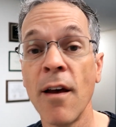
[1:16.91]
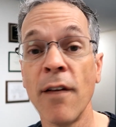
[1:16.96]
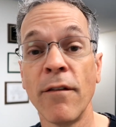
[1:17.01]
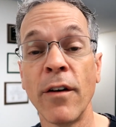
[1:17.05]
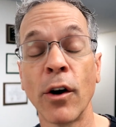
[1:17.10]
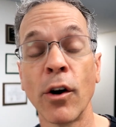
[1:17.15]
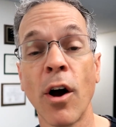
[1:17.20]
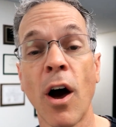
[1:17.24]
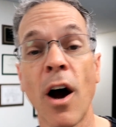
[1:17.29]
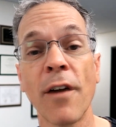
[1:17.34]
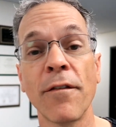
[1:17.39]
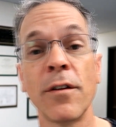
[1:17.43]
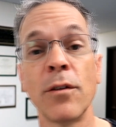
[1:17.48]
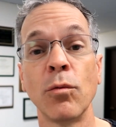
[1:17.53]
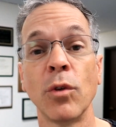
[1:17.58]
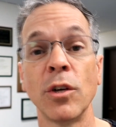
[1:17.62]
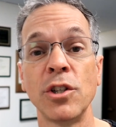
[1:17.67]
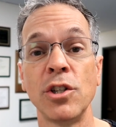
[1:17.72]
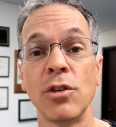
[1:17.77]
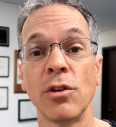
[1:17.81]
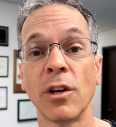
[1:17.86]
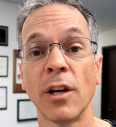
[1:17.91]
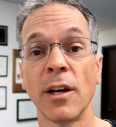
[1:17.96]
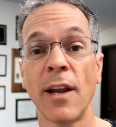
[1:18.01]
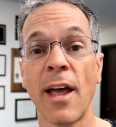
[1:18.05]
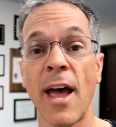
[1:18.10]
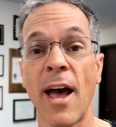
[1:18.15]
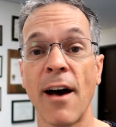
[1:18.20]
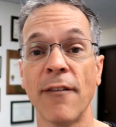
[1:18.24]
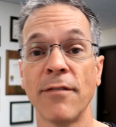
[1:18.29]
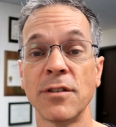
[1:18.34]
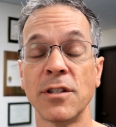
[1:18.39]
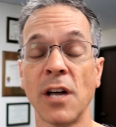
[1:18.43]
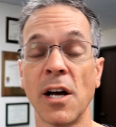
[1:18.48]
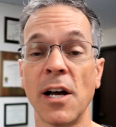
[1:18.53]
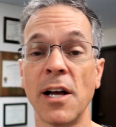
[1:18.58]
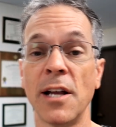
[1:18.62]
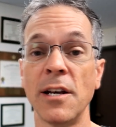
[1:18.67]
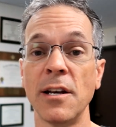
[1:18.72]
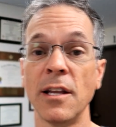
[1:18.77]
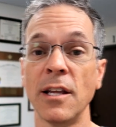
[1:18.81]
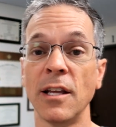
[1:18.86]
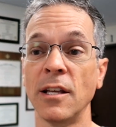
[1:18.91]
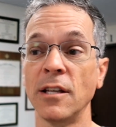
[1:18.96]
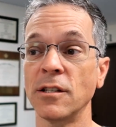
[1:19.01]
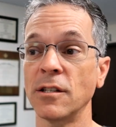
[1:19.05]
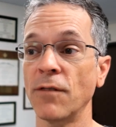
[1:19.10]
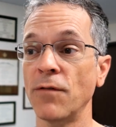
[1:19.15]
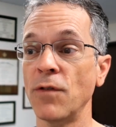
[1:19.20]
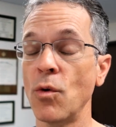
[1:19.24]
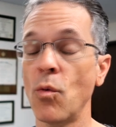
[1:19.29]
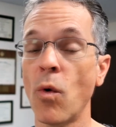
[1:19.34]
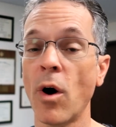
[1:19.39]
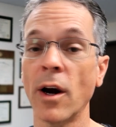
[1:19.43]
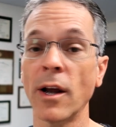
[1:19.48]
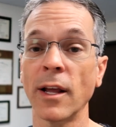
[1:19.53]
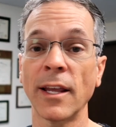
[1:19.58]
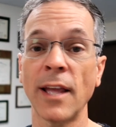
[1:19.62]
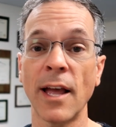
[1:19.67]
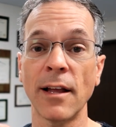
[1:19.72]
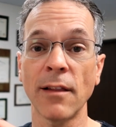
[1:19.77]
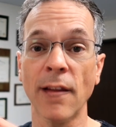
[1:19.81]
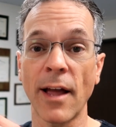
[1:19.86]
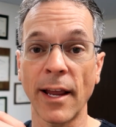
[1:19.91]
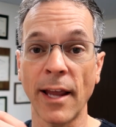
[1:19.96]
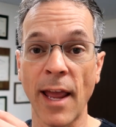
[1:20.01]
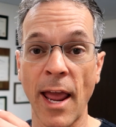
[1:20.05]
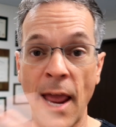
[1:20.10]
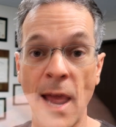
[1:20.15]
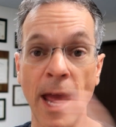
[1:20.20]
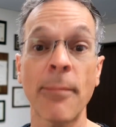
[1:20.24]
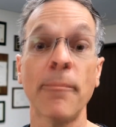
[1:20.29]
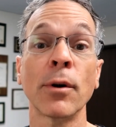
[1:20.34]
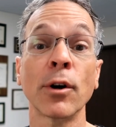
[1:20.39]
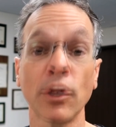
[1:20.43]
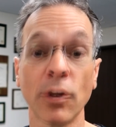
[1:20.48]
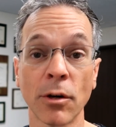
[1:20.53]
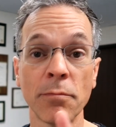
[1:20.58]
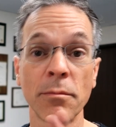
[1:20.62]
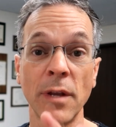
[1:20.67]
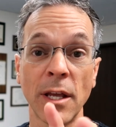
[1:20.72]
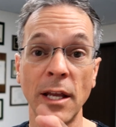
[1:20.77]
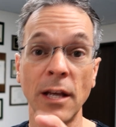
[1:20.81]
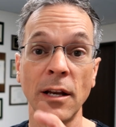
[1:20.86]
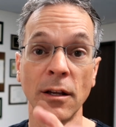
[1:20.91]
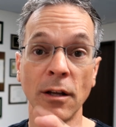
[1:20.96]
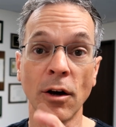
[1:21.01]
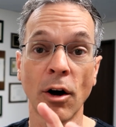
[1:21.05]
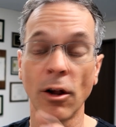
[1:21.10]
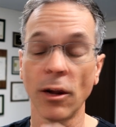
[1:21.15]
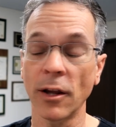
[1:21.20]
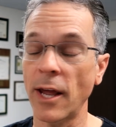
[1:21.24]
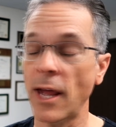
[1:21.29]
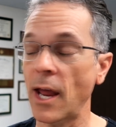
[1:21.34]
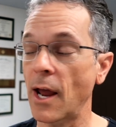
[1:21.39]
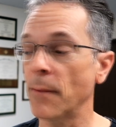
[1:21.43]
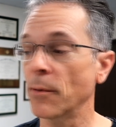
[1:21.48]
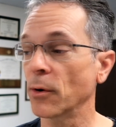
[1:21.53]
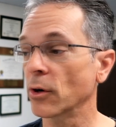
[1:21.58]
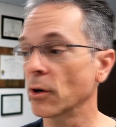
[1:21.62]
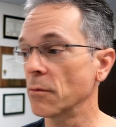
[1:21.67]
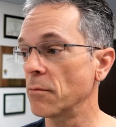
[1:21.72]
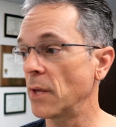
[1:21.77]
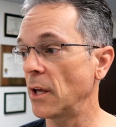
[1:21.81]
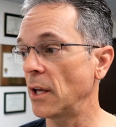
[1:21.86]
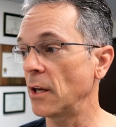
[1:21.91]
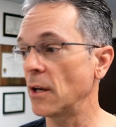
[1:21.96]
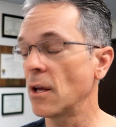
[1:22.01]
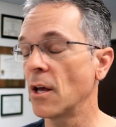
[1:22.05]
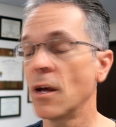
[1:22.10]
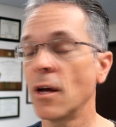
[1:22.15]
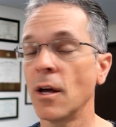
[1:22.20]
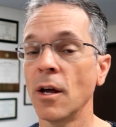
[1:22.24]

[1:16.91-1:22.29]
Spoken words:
Very often what you can have done is if you want to get like hamburger meat, call it hamburger meat,